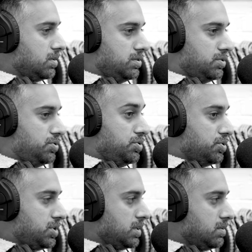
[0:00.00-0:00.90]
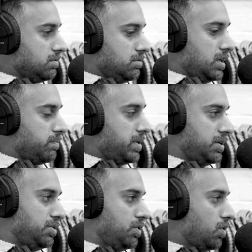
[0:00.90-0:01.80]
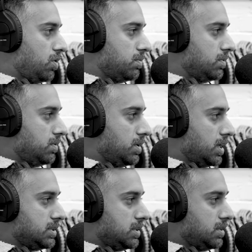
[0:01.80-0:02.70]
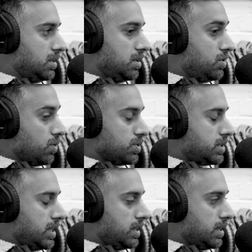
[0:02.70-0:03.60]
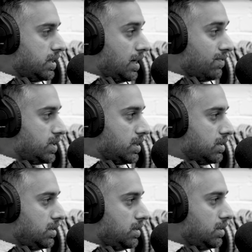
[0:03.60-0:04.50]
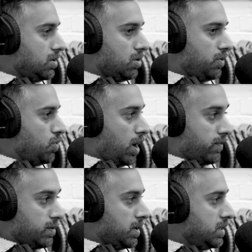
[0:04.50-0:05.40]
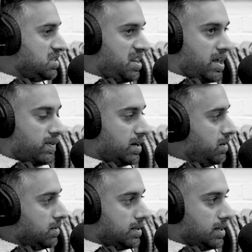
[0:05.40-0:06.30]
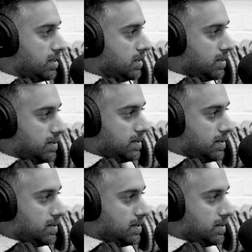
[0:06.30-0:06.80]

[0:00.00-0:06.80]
You do your thing, you get paid, you go home. That's it. Don't stay there after. No after parties, never, nothing like that.